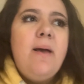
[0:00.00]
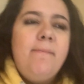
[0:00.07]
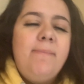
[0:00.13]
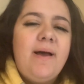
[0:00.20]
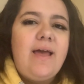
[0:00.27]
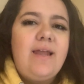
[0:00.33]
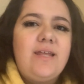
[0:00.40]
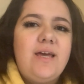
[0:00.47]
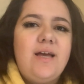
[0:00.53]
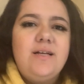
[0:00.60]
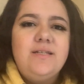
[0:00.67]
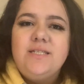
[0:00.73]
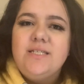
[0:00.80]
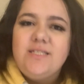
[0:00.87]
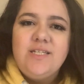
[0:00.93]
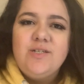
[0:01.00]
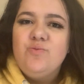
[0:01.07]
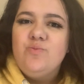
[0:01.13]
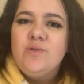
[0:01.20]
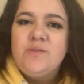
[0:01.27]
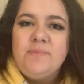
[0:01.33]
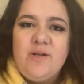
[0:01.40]
but Disney
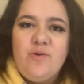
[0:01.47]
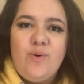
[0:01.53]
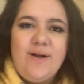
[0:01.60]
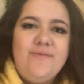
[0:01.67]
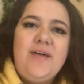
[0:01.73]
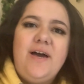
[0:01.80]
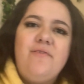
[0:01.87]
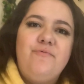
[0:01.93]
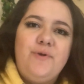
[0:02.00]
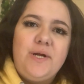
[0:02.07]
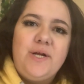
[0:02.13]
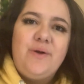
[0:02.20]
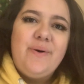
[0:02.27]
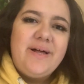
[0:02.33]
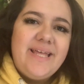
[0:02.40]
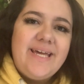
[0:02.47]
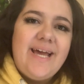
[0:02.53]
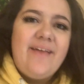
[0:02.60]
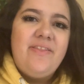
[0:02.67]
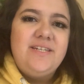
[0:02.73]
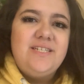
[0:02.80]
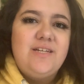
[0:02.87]
was made aware of that very quickly
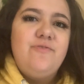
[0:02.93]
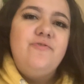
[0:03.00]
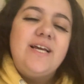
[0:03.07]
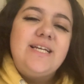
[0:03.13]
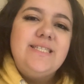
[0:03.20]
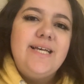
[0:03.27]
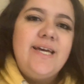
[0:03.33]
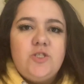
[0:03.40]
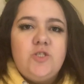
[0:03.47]
and they did fix it.